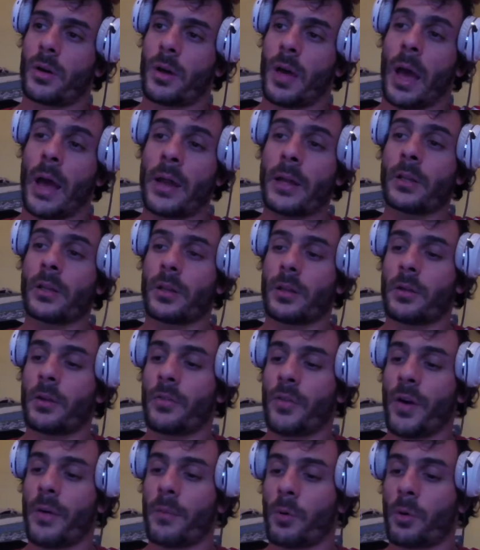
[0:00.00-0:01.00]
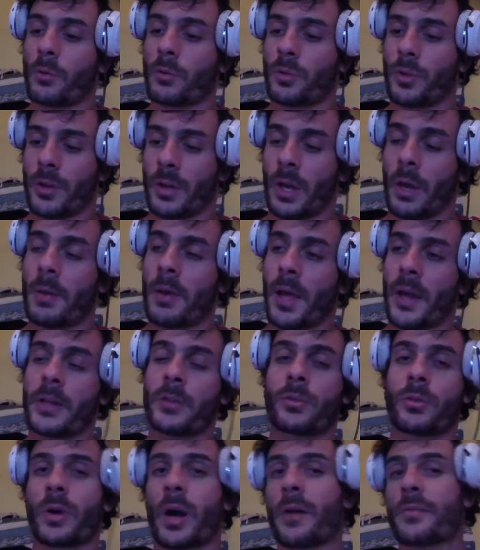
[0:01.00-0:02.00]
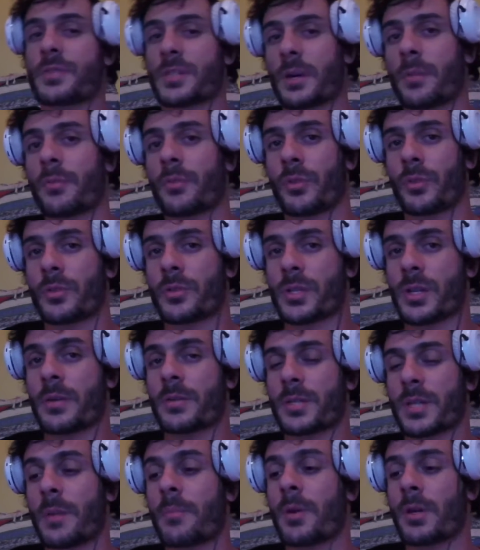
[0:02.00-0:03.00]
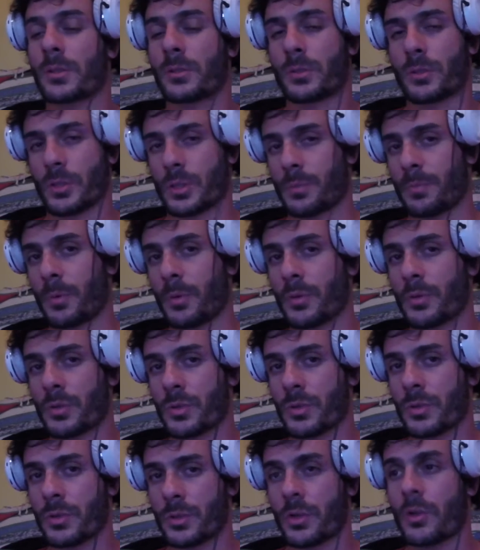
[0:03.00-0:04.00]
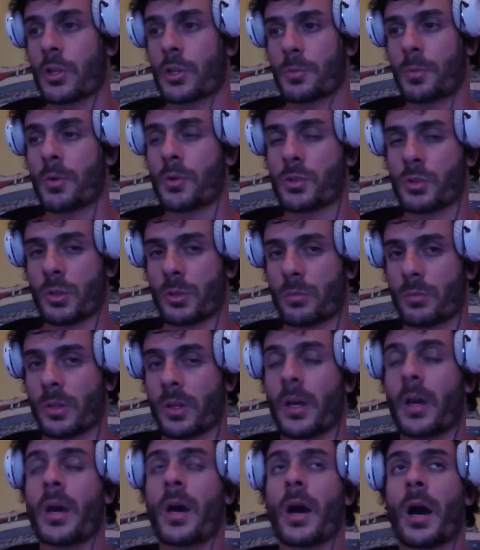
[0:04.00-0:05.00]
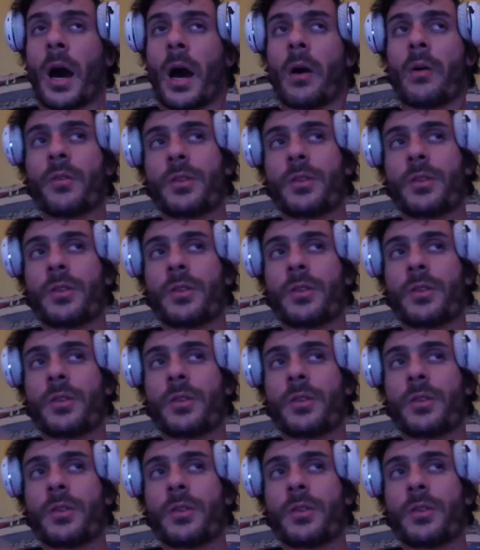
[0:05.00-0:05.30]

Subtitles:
I'm going to the game, I need to have someone to sponsor me. How